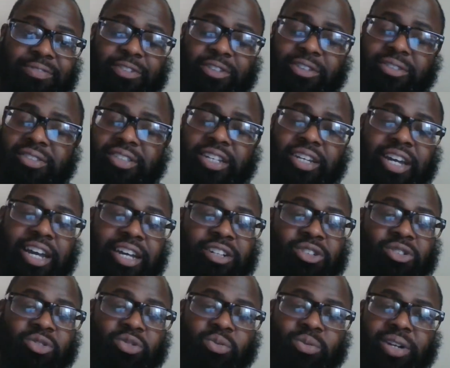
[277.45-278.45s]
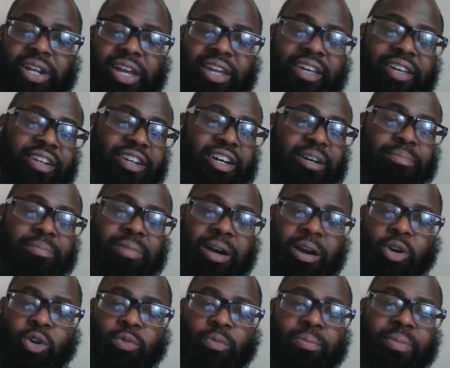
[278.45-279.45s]
First thing I do when I get up, I
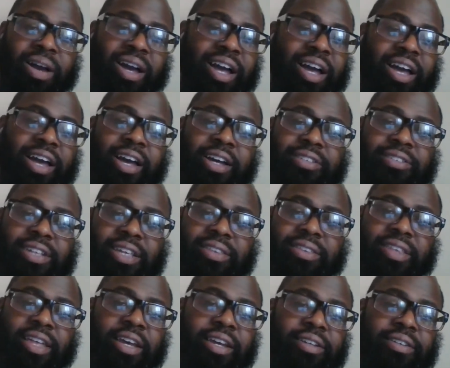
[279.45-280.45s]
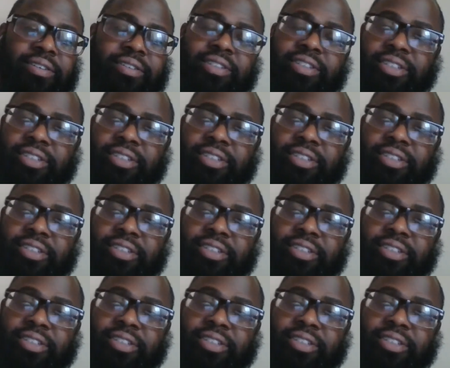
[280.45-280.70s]
open my eyes. I thank,